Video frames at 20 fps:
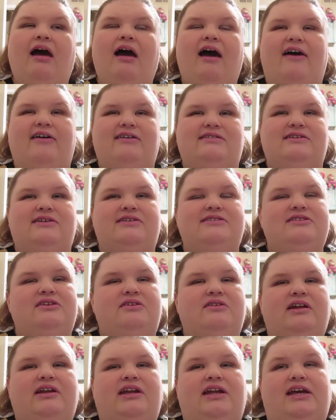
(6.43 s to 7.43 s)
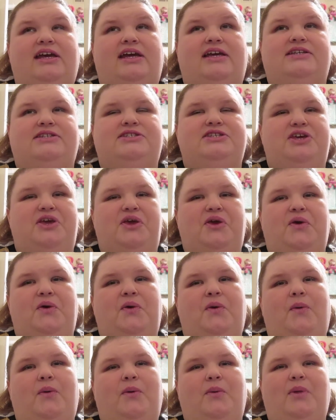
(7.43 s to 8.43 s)
I was also going to
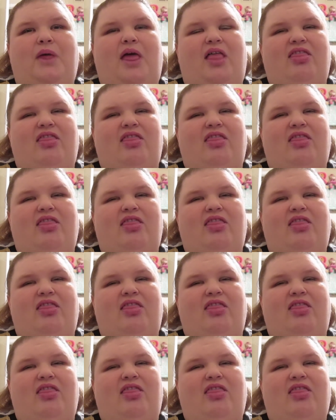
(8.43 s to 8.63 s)
do